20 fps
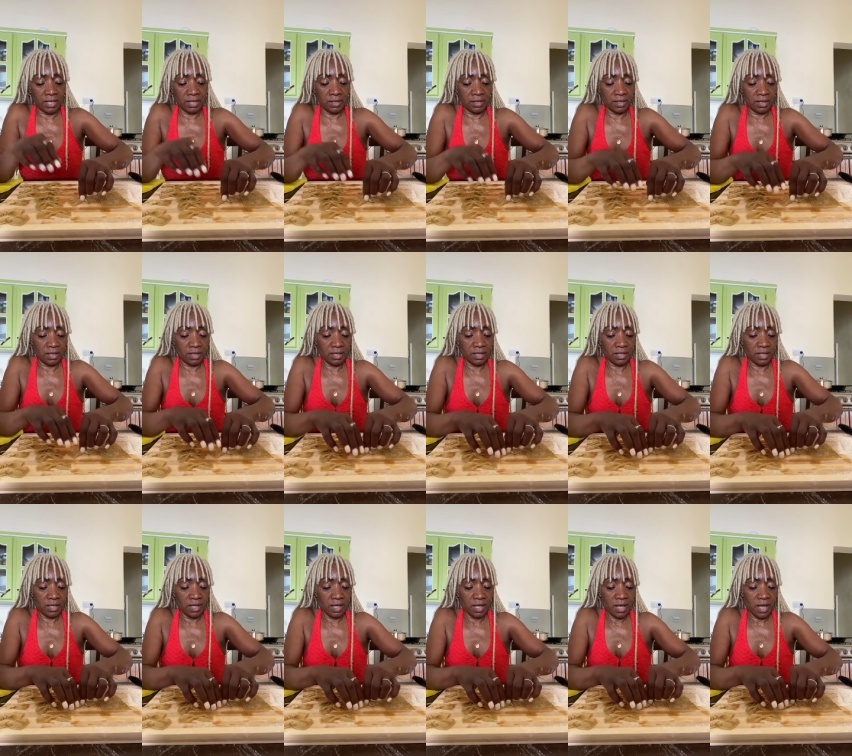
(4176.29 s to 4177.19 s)
so much
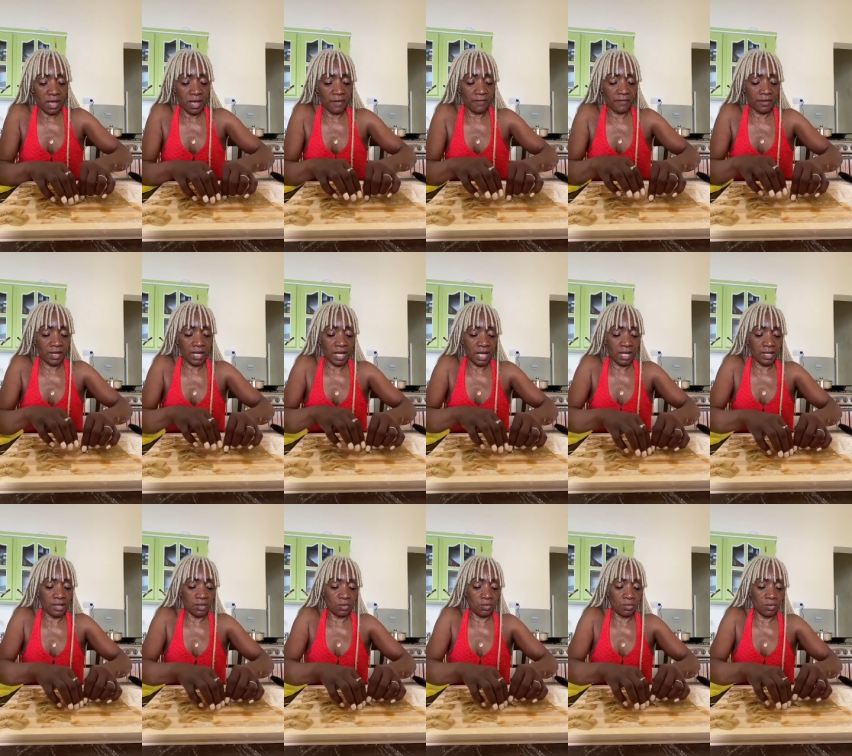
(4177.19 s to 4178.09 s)
for joining
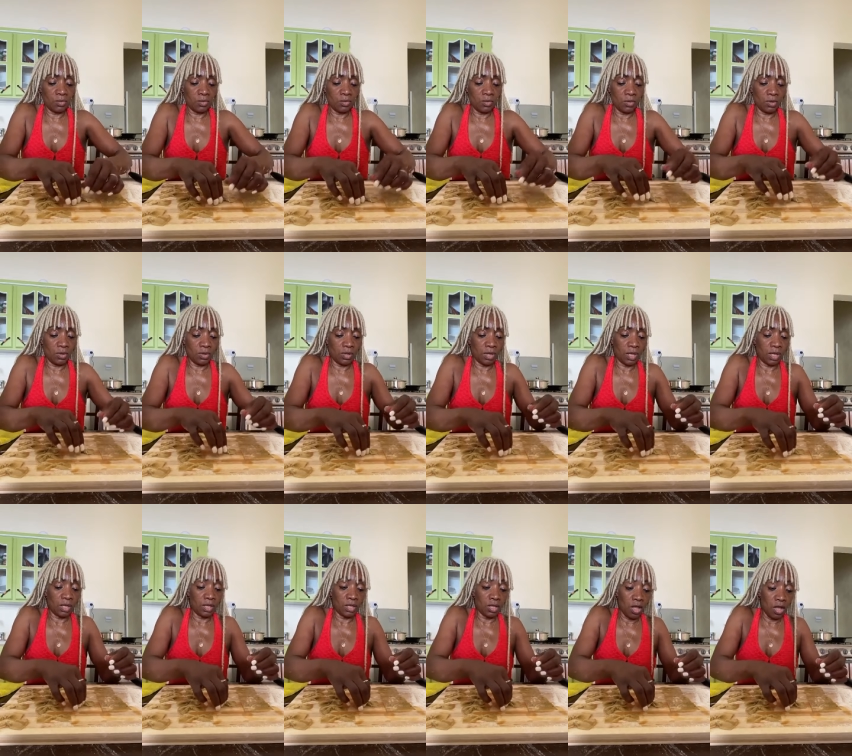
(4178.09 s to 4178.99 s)
today
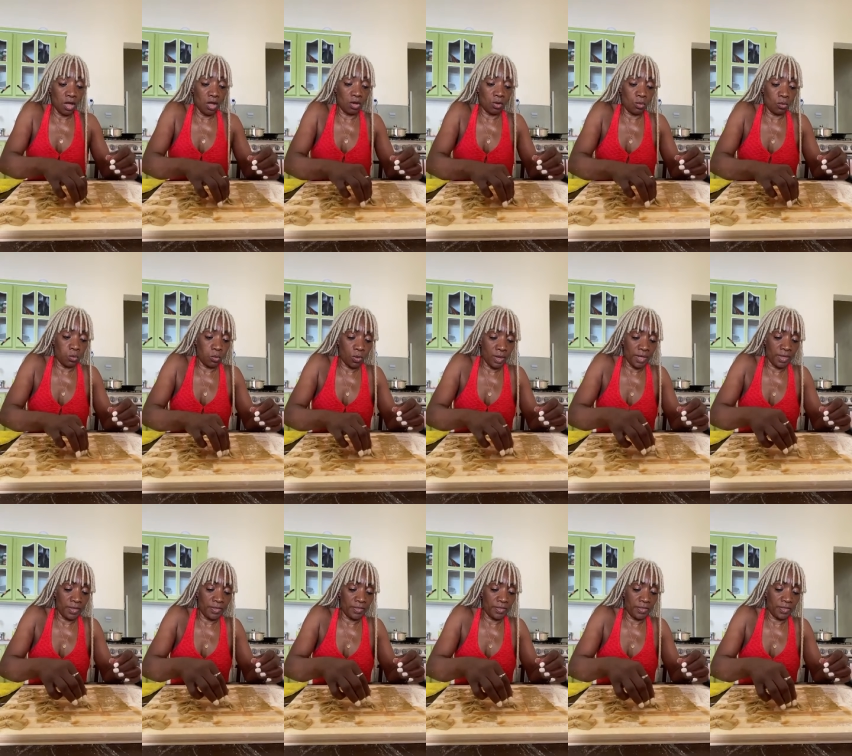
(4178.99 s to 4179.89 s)
and
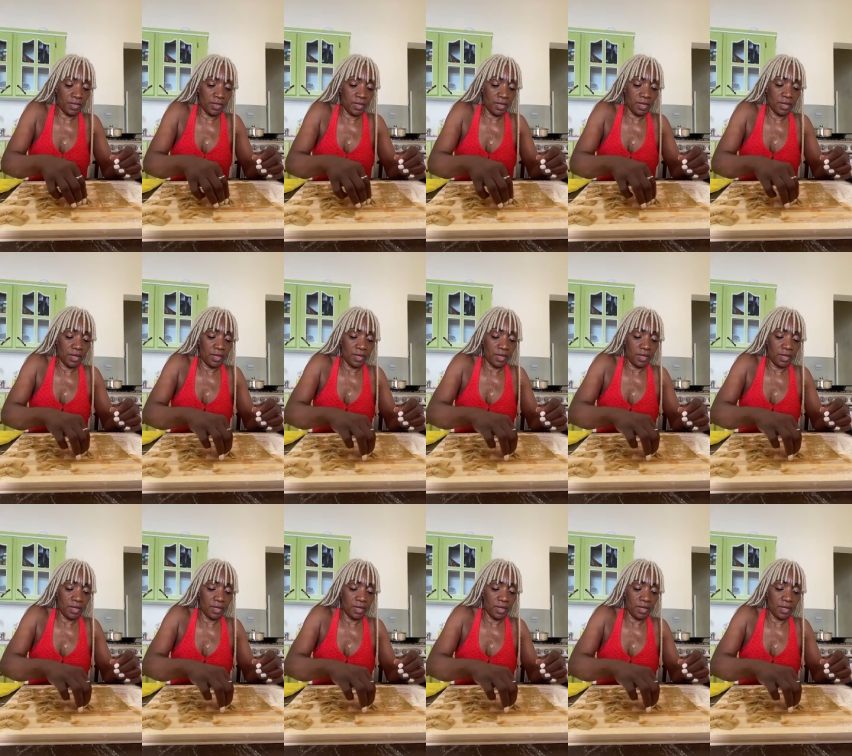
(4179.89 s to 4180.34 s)
participating.